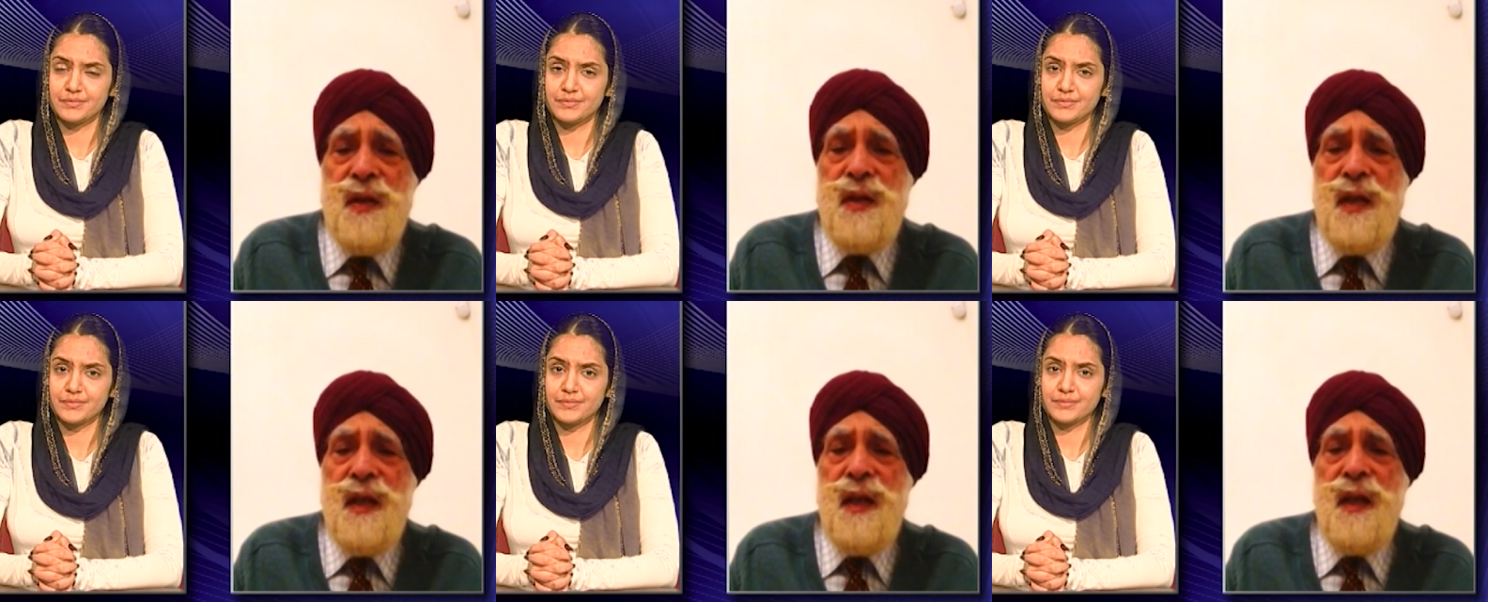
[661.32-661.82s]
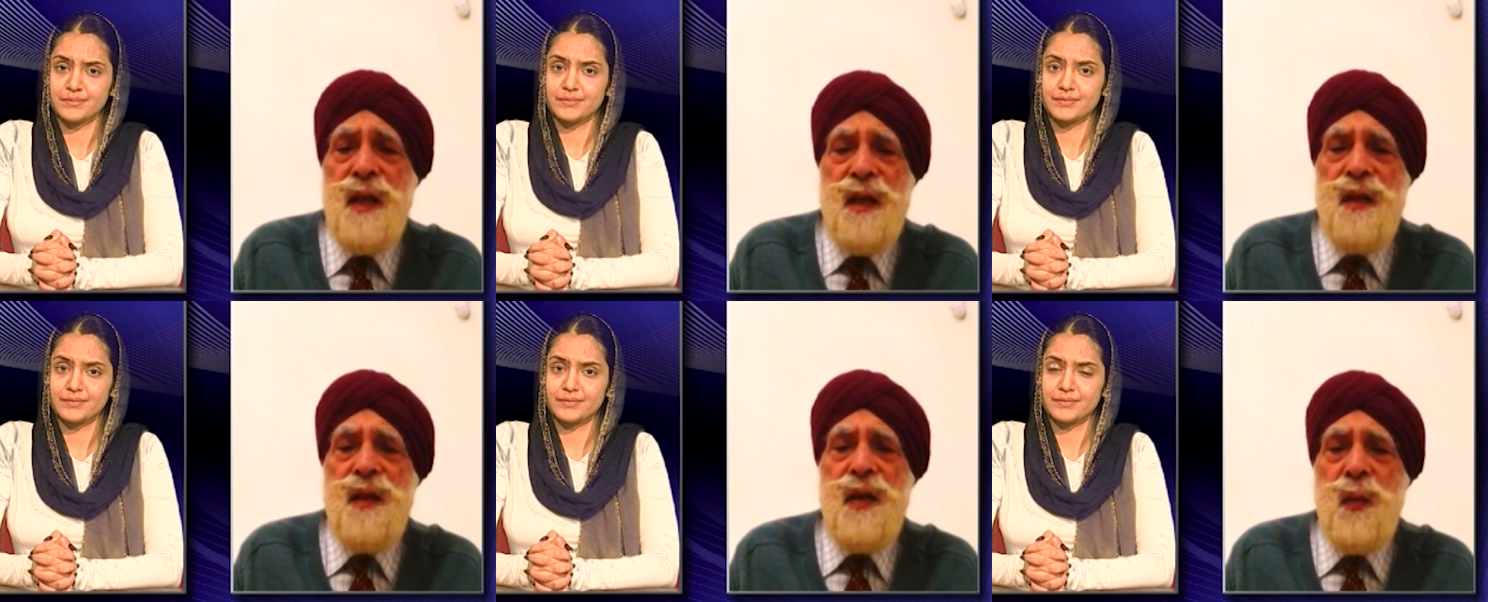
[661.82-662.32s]
Speaker 1: are saying,
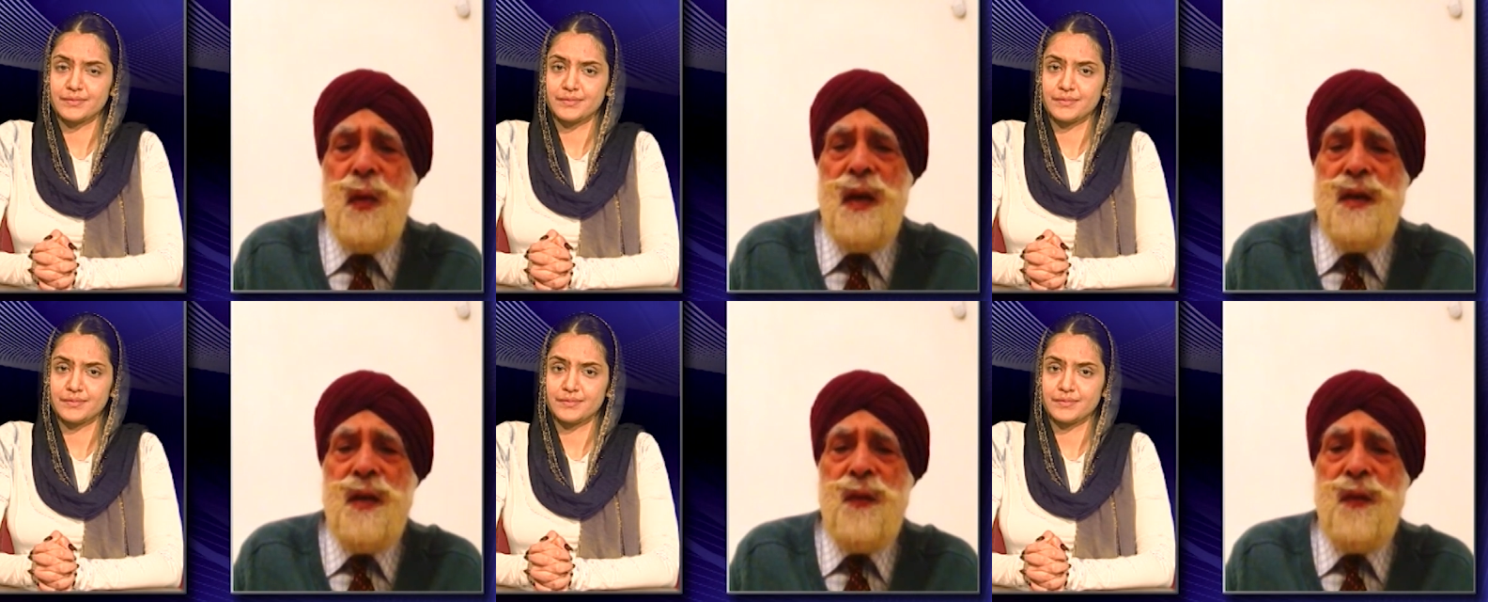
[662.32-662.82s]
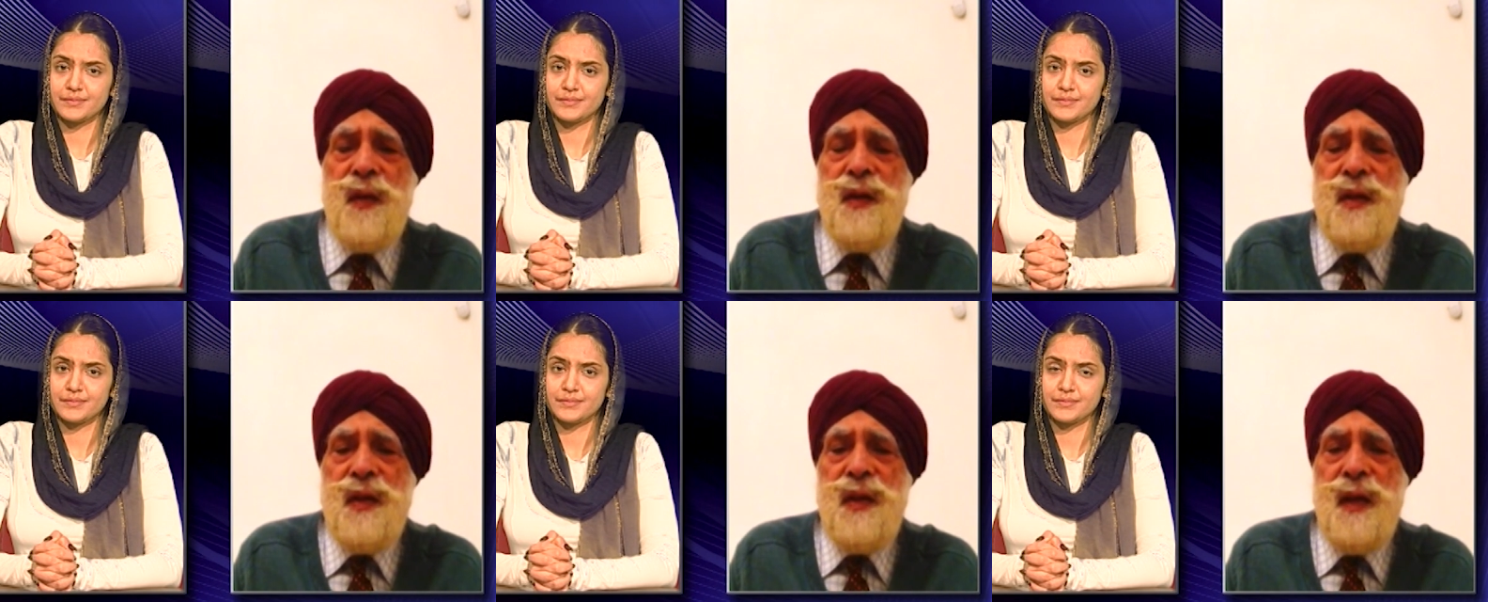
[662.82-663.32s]
no, we're
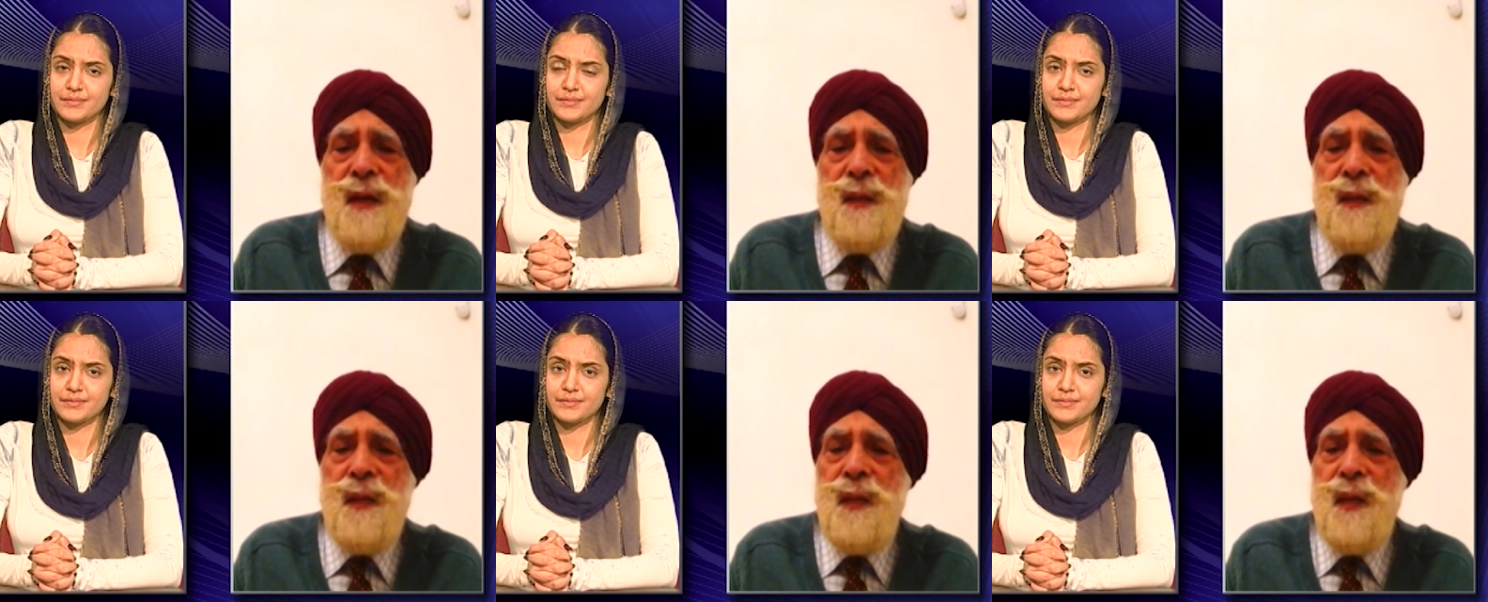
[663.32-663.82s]
different to them,